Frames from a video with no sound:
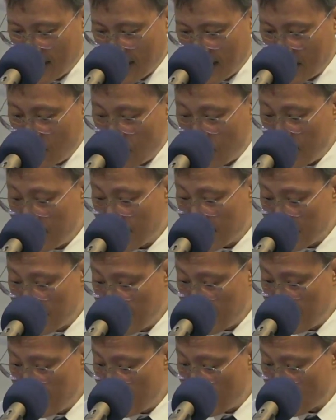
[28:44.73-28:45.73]
And Jesus
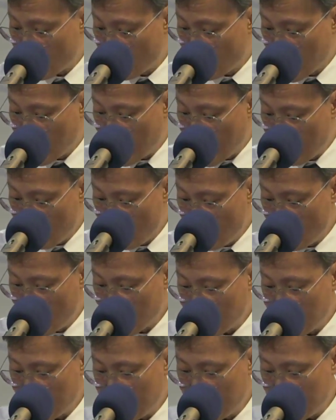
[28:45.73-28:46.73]
did this so that everyone
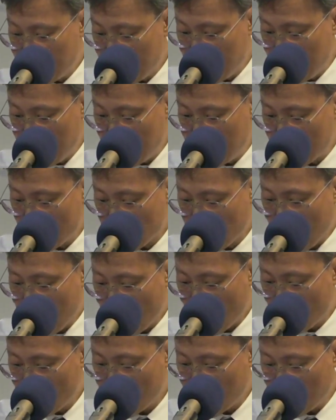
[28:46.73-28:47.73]
can see his
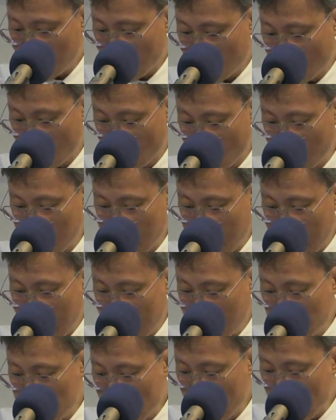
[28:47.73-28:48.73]
power and glory
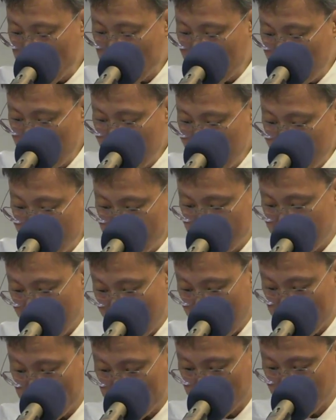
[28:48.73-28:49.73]
and believe in
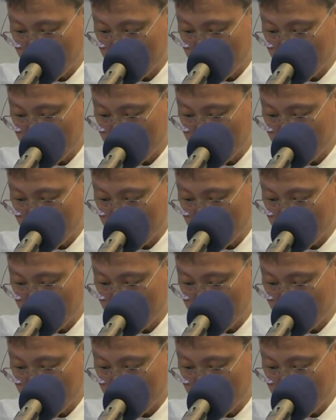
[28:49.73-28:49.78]
him.